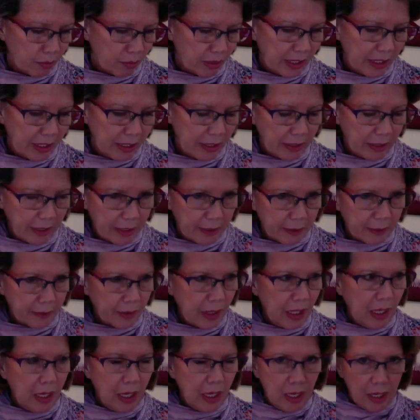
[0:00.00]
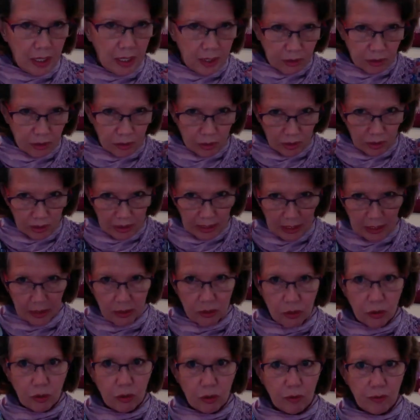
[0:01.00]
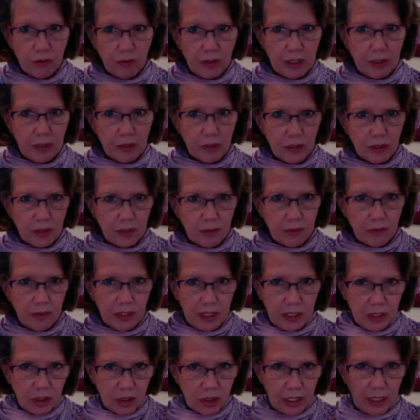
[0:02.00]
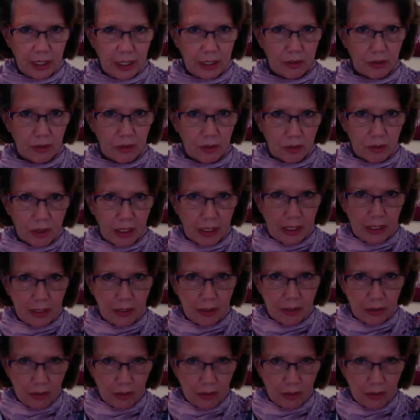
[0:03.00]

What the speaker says: right in there. So you take 2 fingers of each hand, right?